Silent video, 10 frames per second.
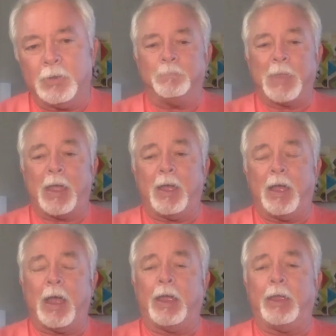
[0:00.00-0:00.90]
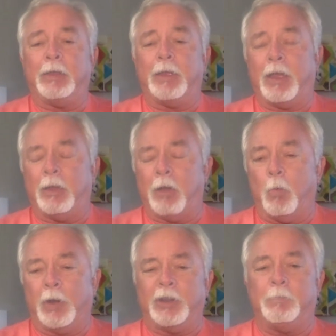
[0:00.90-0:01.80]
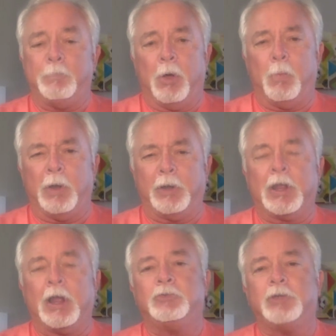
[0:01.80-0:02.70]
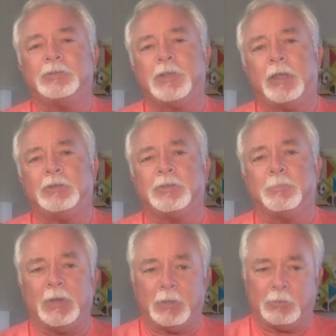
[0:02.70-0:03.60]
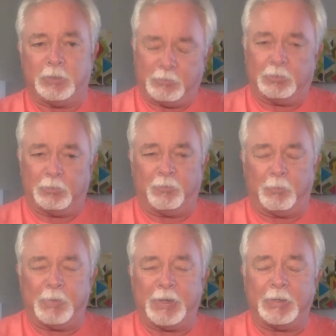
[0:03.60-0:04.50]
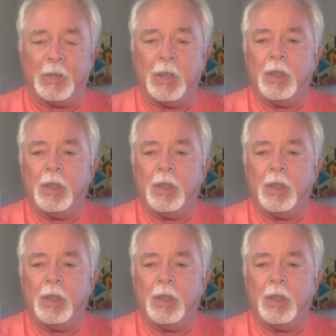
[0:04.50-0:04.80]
um, I on one of the on one of the contracts I submitted to for bid,